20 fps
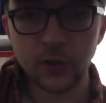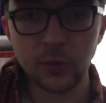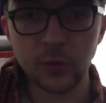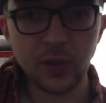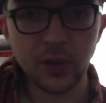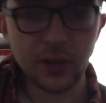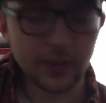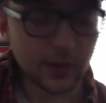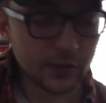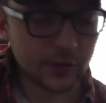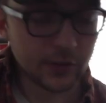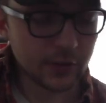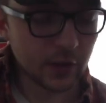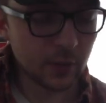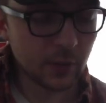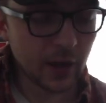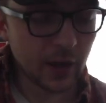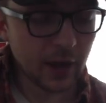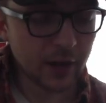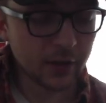You're playing that same
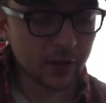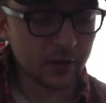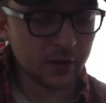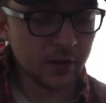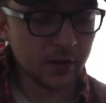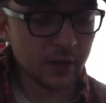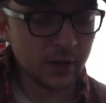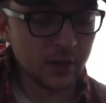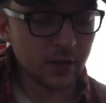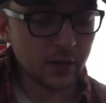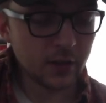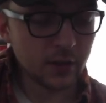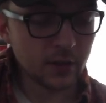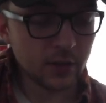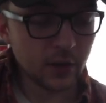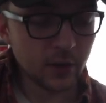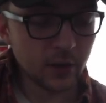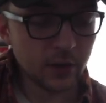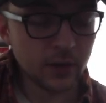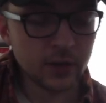pattern, then you
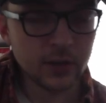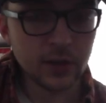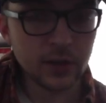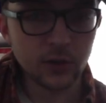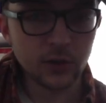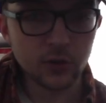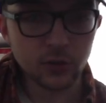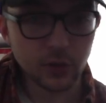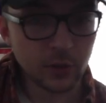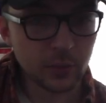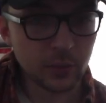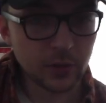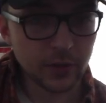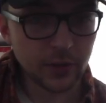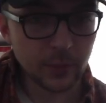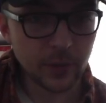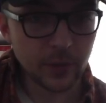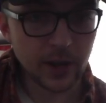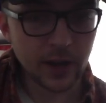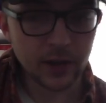go to the D string, play
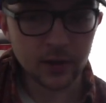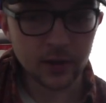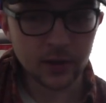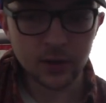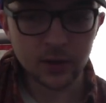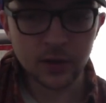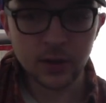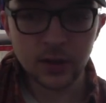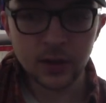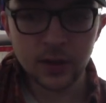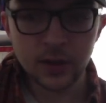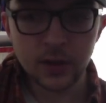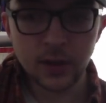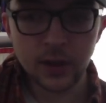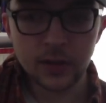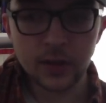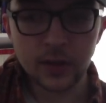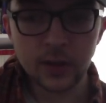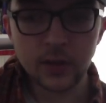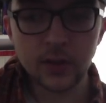the pattern,
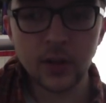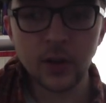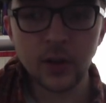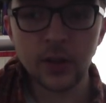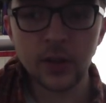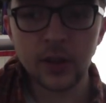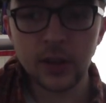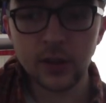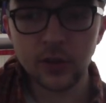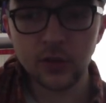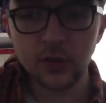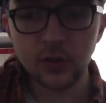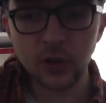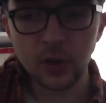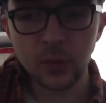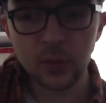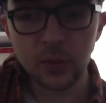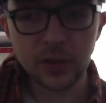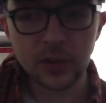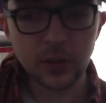and then you go to the E string
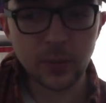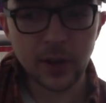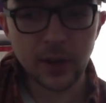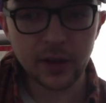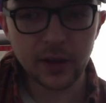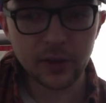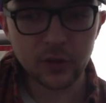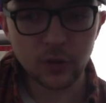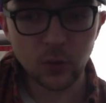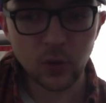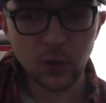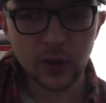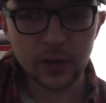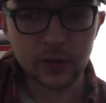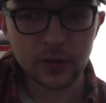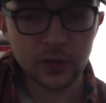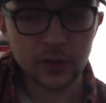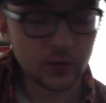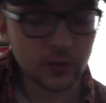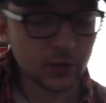and play the pattern
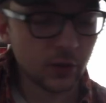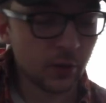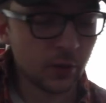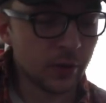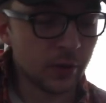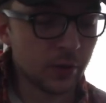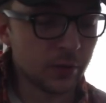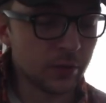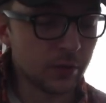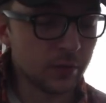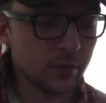twice. So it goes.